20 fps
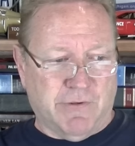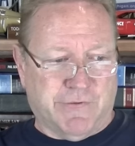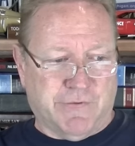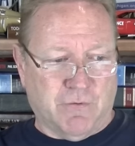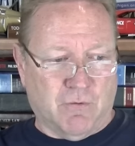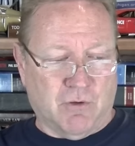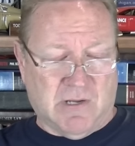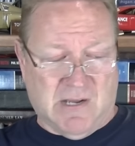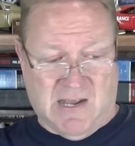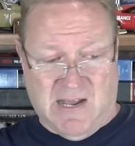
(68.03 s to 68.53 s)
is
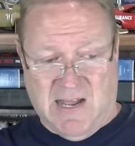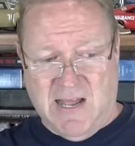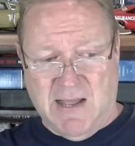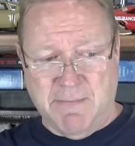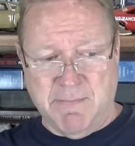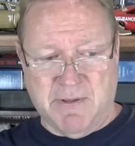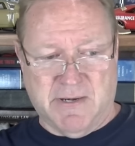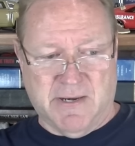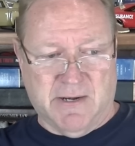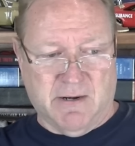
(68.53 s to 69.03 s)
so
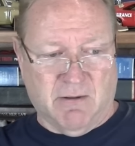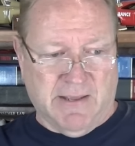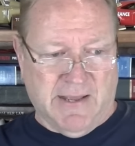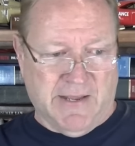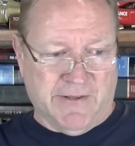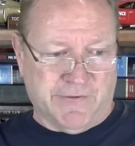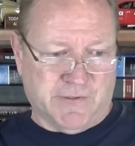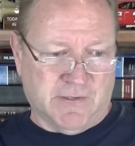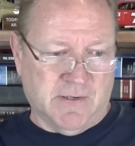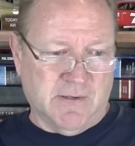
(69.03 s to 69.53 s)
common in
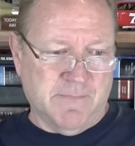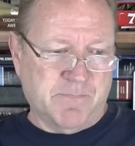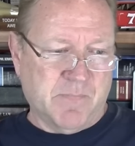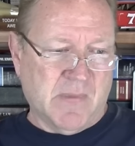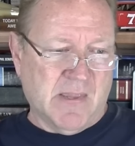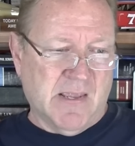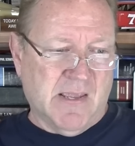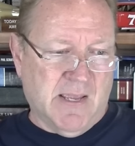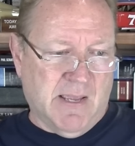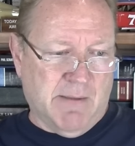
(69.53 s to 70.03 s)
Alaska,
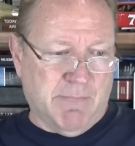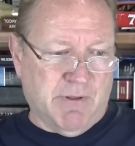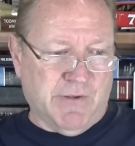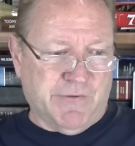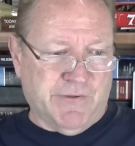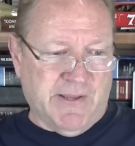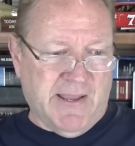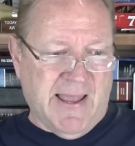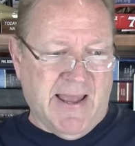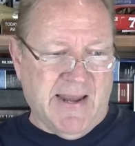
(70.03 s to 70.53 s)
and
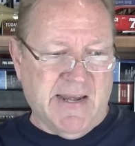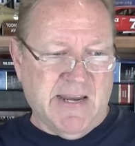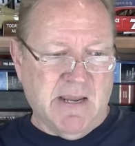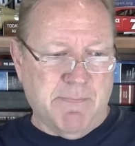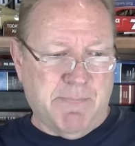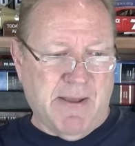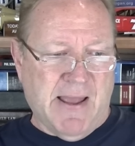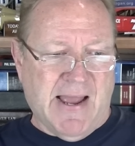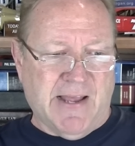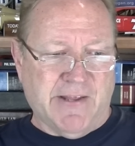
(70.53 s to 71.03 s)
because
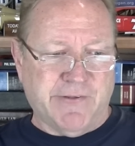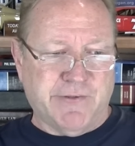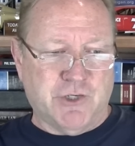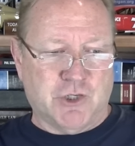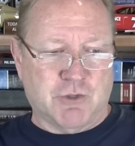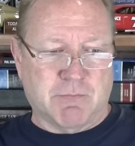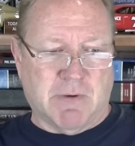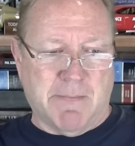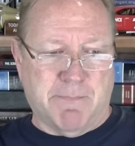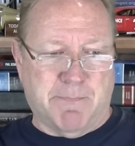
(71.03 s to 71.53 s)
any
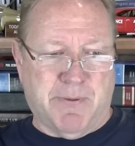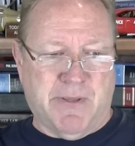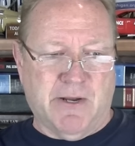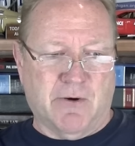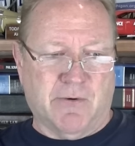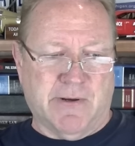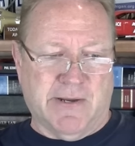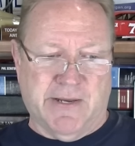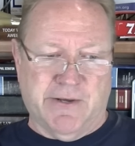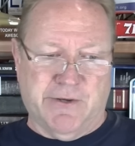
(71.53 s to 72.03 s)
passenger might
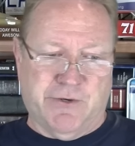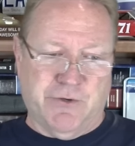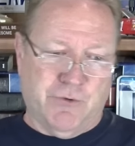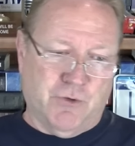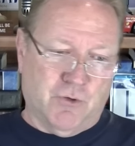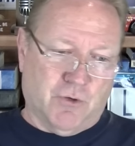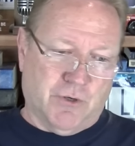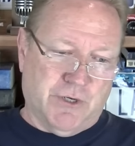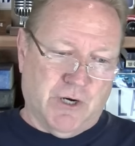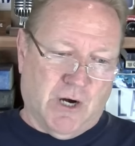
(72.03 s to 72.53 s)
peer into
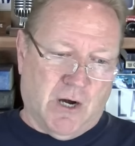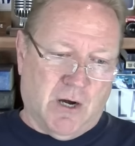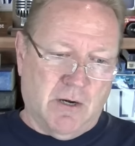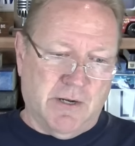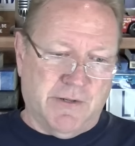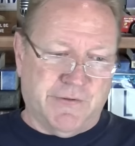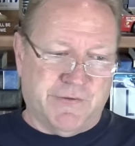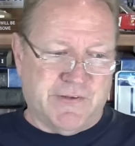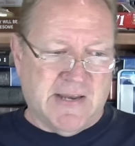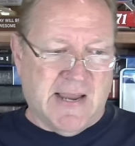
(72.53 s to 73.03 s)
your
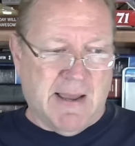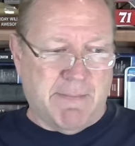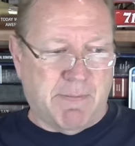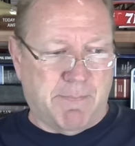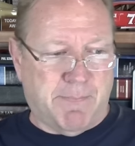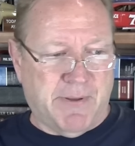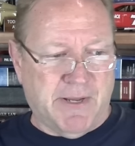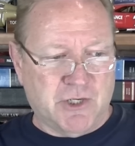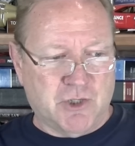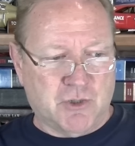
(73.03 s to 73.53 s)
yard and snap a
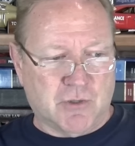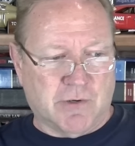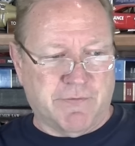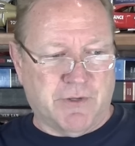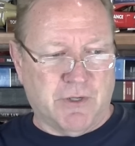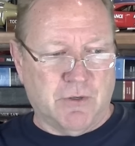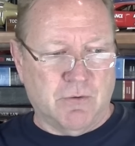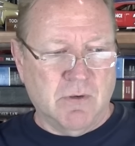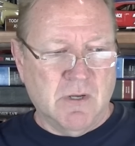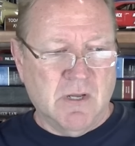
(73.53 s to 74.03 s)
picture of
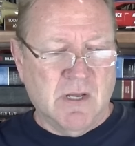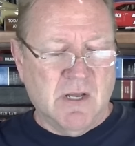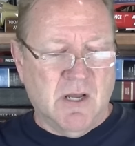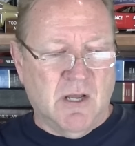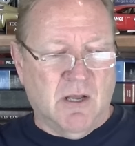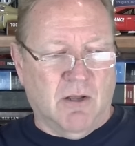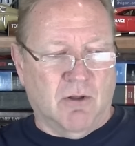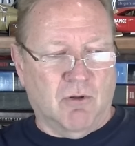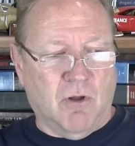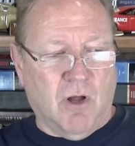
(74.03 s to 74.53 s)
you,
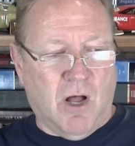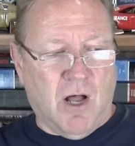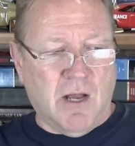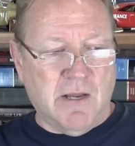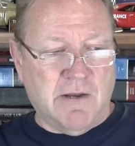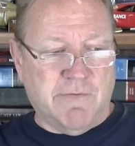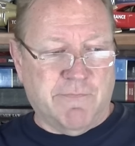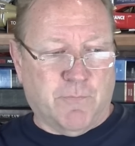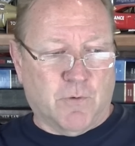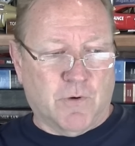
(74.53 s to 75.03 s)
law
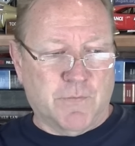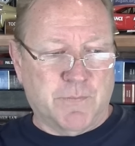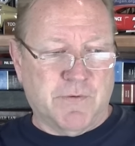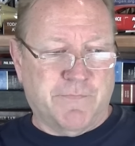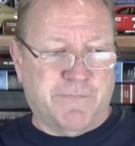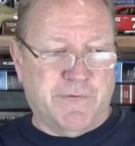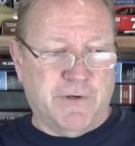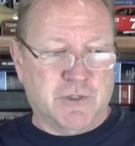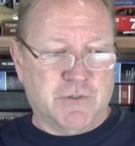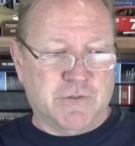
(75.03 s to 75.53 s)

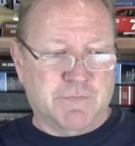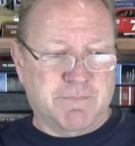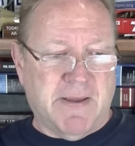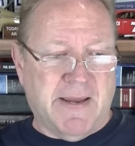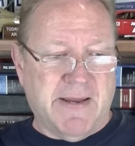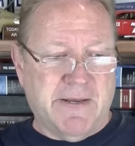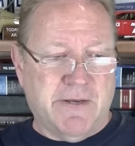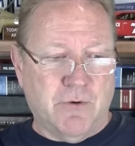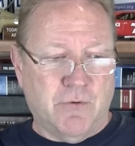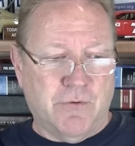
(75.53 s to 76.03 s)
enforcement officials
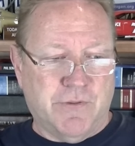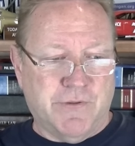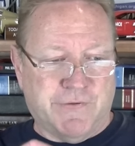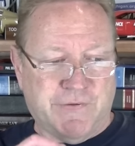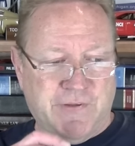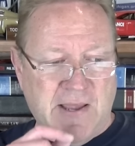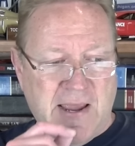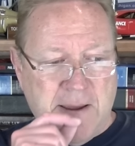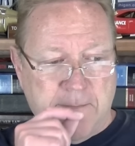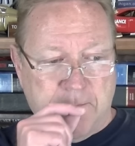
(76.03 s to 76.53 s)
may do the
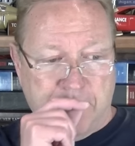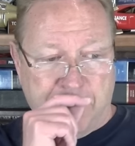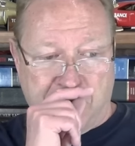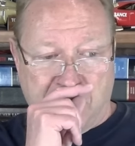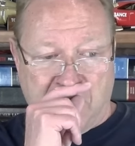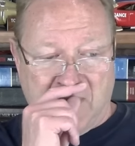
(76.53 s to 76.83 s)
same.